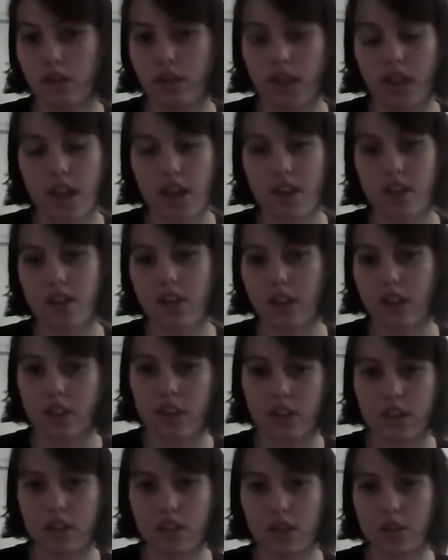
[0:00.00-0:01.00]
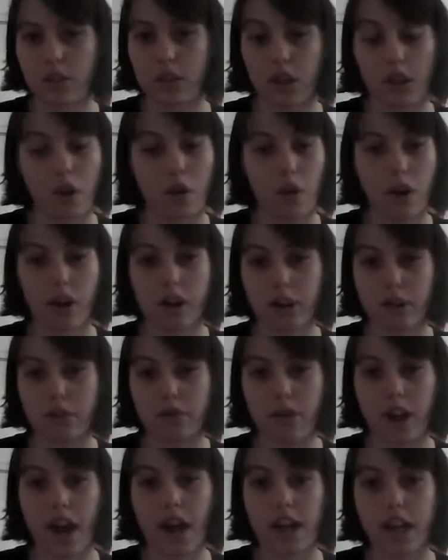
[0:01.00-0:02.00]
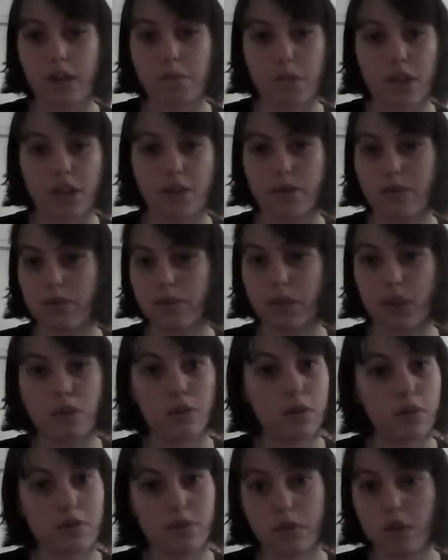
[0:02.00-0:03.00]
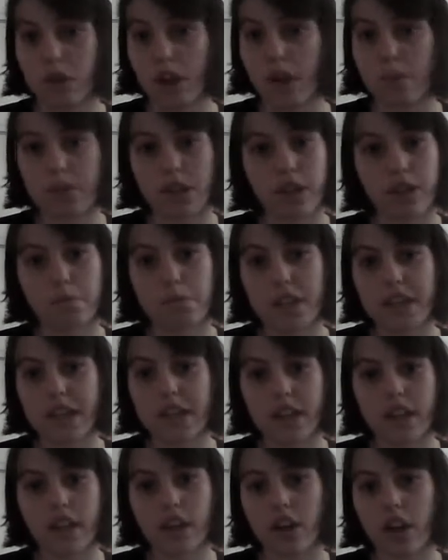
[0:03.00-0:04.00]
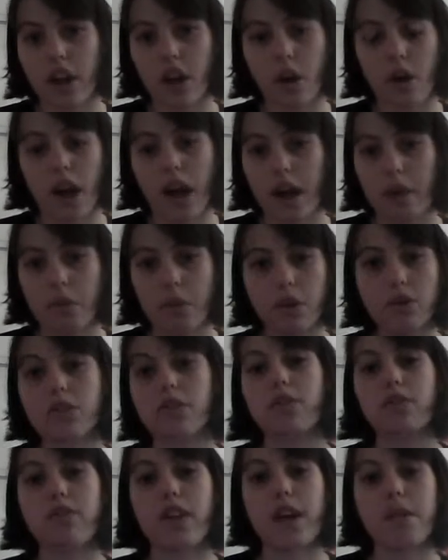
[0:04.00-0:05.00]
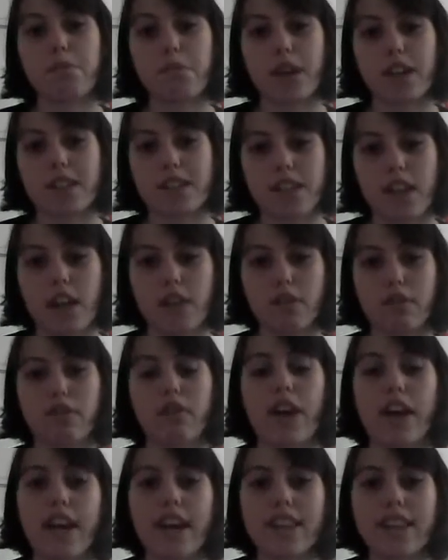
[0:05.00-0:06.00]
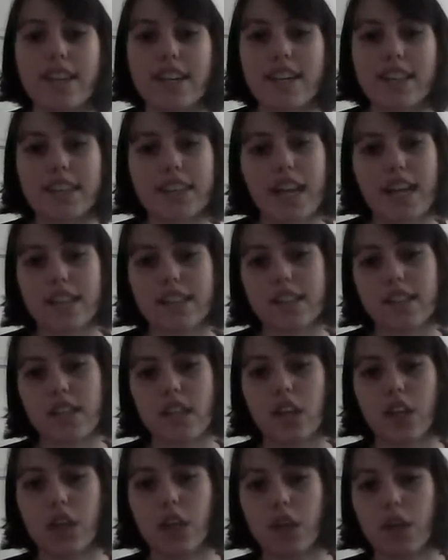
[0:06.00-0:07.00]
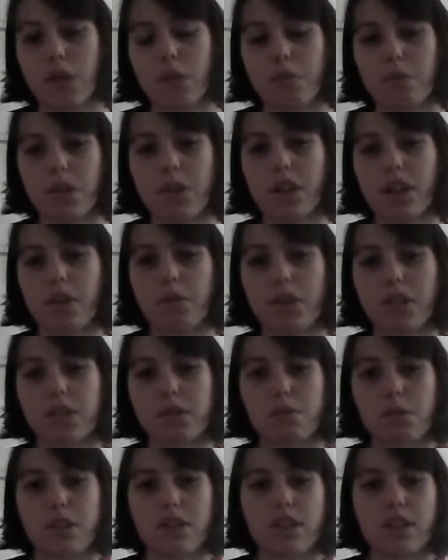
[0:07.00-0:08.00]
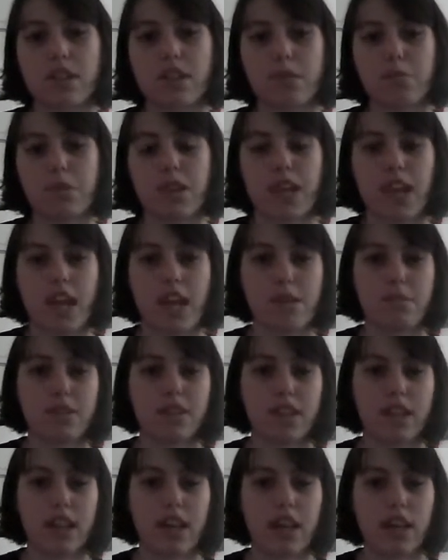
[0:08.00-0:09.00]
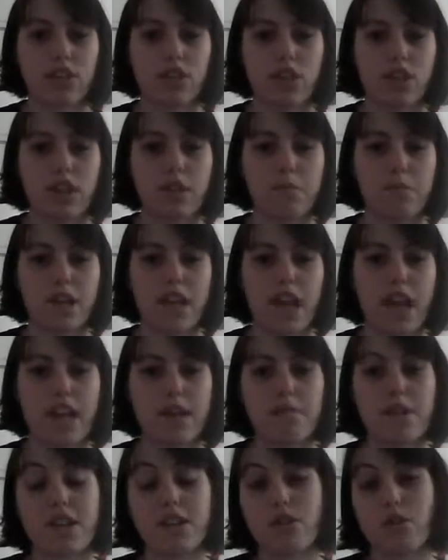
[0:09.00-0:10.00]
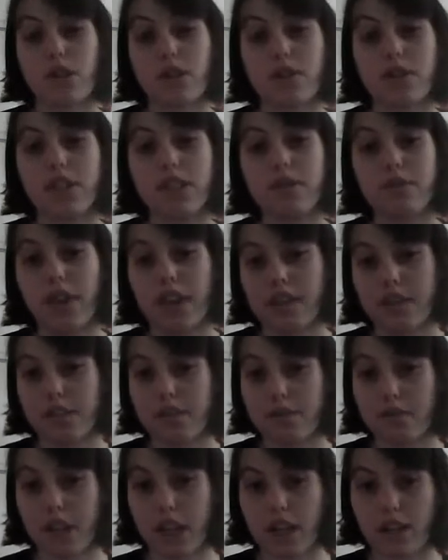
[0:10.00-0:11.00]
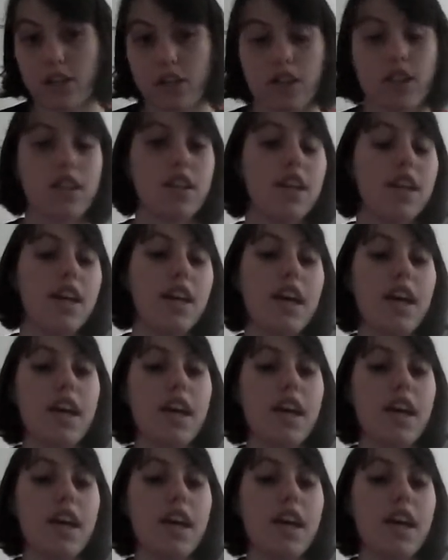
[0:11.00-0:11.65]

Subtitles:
okay, continue and go on your fighting, but if you come near me, you know, I will defend myself. And I think that's really what Switzerland became as a nation. It became a sort of defensive nation,